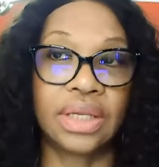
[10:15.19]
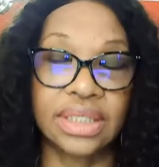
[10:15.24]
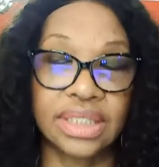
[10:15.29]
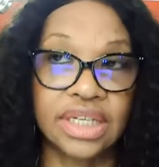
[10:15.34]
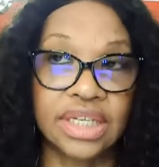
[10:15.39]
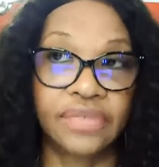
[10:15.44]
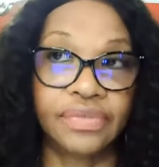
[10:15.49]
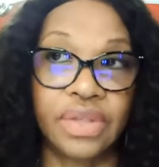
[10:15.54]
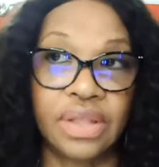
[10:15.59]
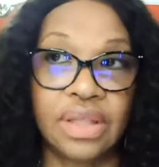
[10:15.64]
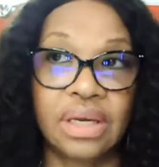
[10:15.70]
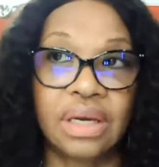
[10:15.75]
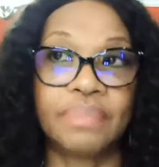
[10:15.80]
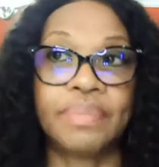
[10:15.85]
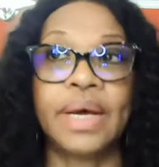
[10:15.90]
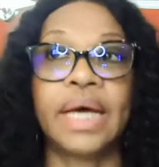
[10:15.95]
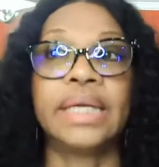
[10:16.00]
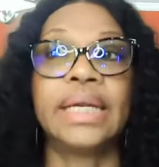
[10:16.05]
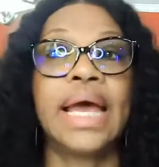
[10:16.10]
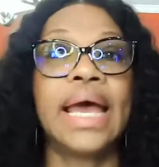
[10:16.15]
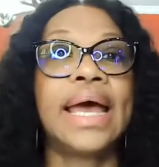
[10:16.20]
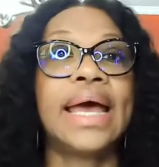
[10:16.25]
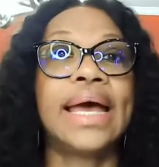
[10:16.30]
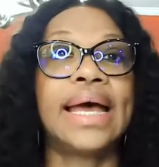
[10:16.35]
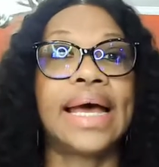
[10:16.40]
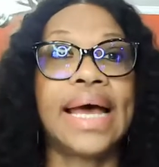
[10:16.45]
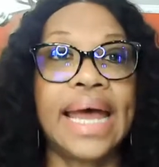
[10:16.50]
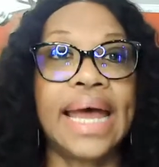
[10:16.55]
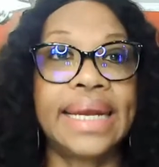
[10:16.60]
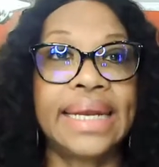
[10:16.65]
Stuff to think about
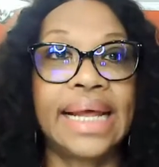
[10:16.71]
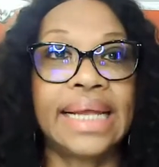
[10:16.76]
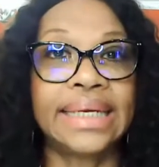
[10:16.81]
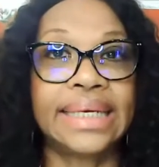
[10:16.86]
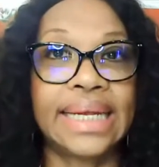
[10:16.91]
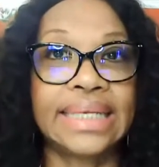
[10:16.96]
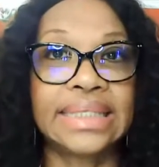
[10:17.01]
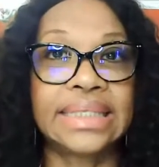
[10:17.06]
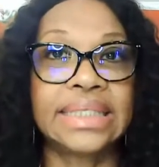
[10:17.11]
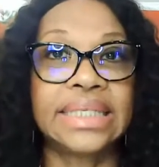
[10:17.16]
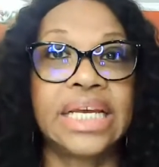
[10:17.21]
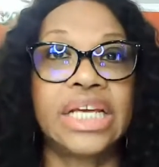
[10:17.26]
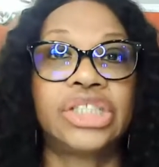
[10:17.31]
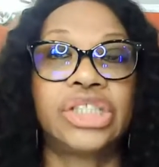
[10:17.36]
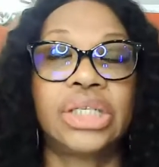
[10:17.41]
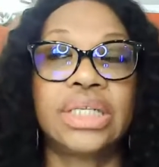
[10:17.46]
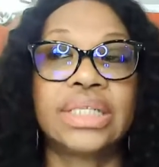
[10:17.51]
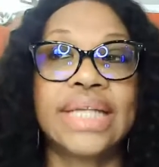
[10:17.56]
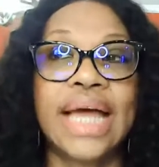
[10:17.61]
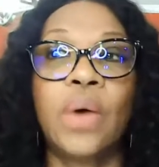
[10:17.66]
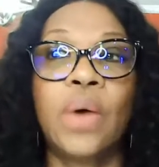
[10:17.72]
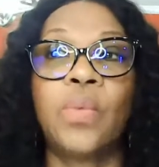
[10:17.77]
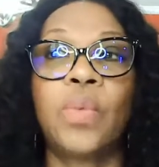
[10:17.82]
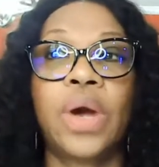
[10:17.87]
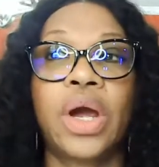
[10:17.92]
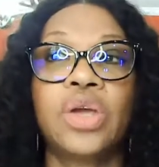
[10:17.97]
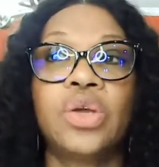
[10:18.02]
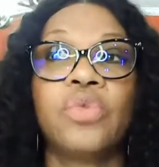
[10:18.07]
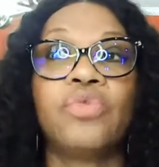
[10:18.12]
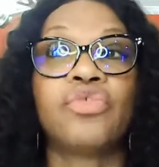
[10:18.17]
at that destination. Is that
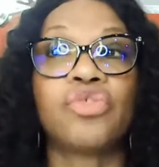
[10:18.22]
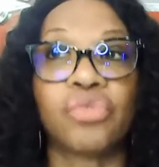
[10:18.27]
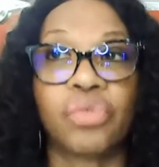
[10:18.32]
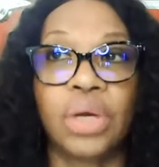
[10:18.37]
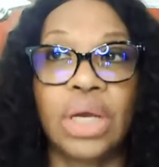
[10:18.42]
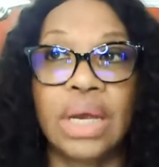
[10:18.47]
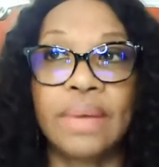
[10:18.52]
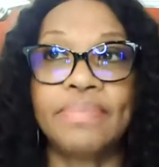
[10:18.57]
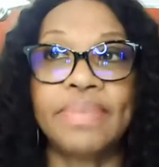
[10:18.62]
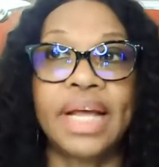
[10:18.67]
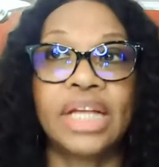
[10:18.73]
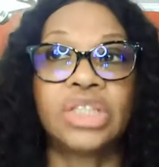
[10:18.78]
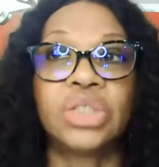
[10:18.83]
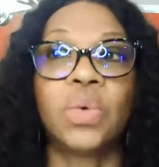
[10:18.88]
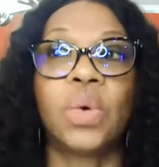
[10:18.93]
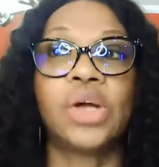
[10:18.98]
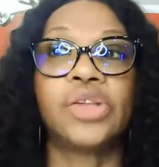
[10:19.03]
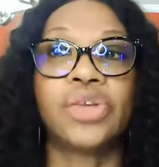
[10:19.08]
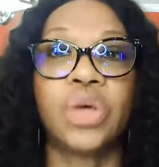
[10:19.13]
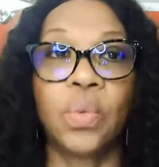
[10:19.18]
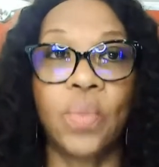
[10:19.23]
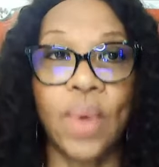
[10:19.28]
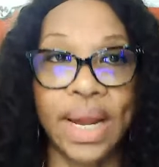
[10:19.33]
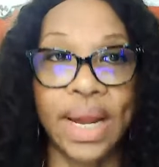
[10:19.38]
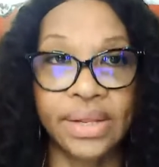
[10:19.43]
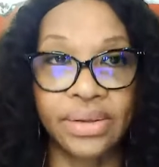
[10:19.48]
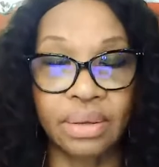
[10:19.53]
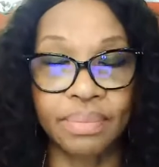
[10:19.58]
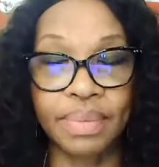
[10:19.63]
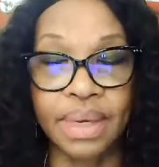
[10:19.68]
where you dream that you want your
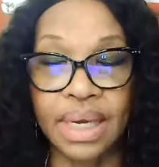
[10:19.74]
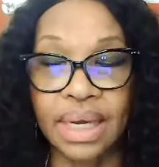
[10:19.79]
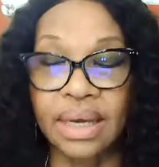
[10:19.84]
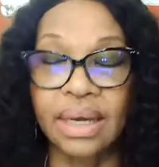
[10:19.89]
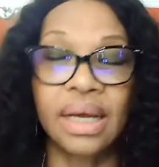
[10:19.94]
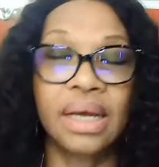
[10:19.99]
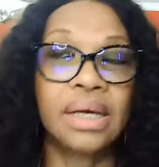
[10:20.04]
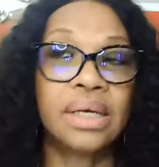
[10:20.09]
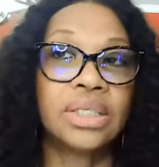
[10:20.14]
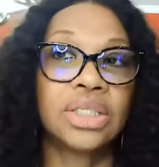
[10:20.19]
wedding to be?